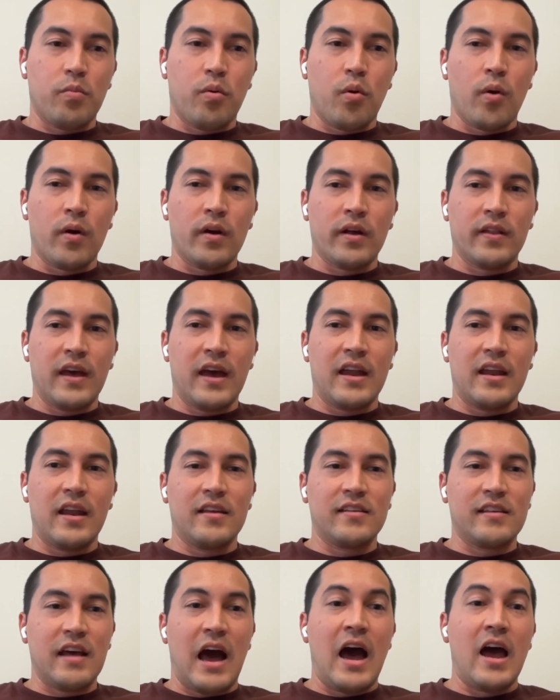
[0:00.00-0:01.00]
reporting
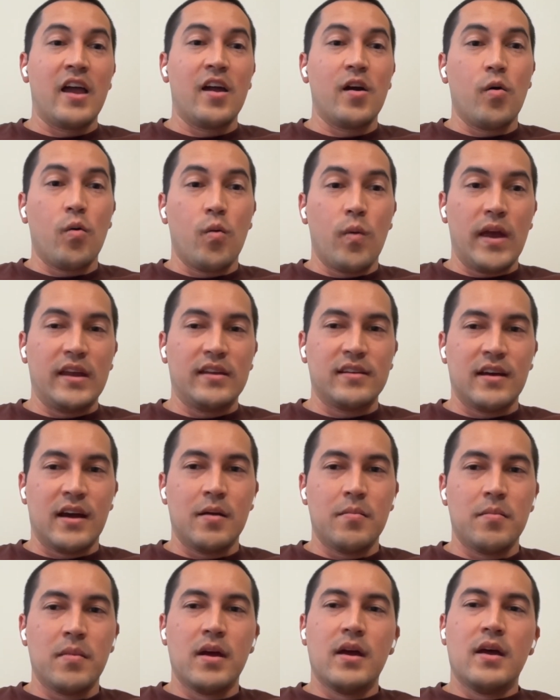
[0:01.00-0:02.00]
that as IO wait
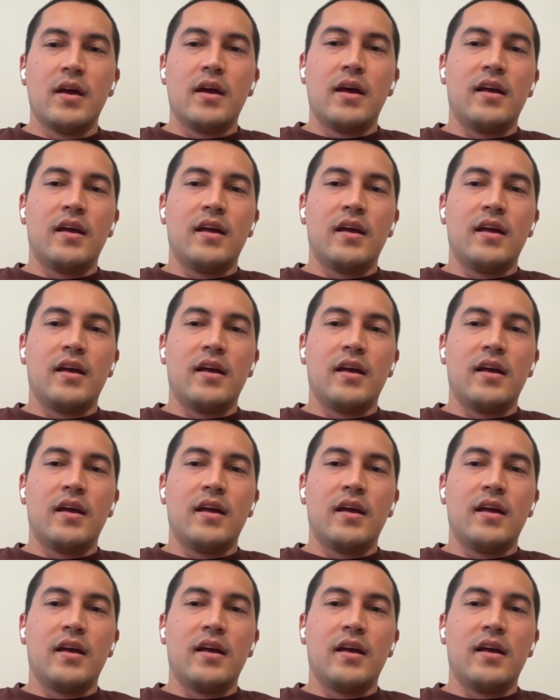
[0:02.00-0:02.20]
time.